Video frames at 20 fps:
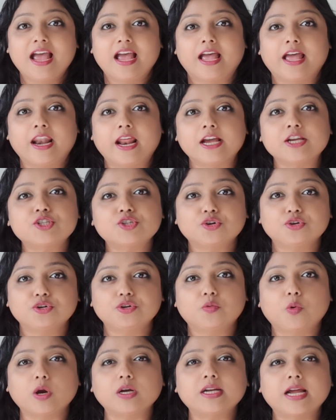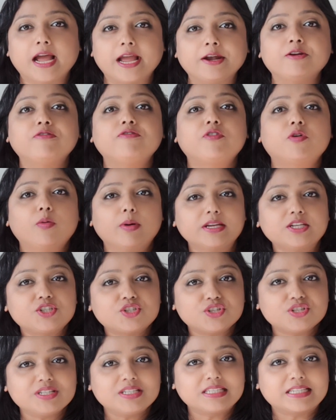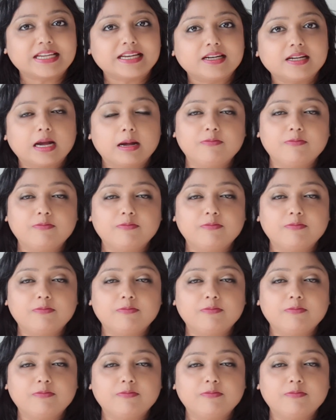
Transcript: and I show you what kind of questions can